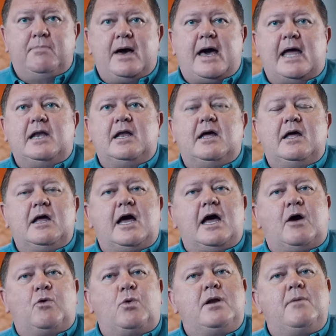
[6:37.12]
But
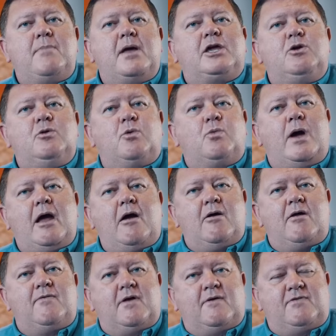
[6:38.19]
I want to make you aware
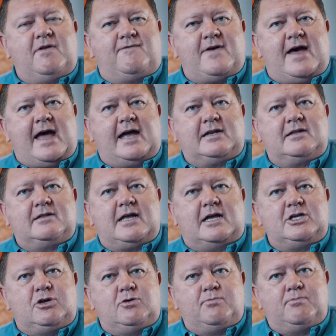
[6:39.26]
of the fact
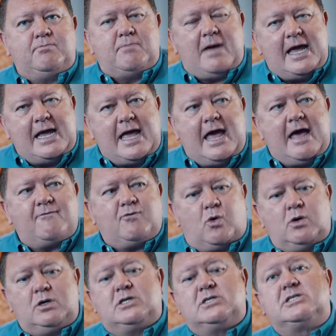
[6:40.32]
that you may have
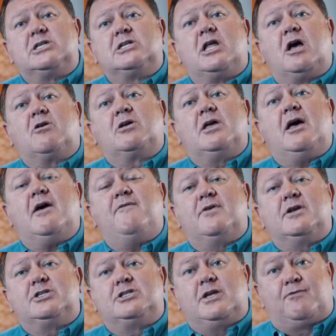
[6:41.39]
ordinance and law
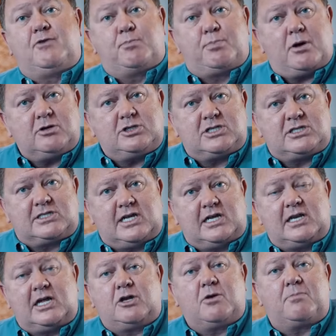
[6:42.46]
coverage if you purchased
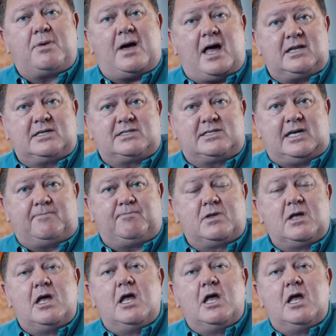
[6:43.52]
it in your policy.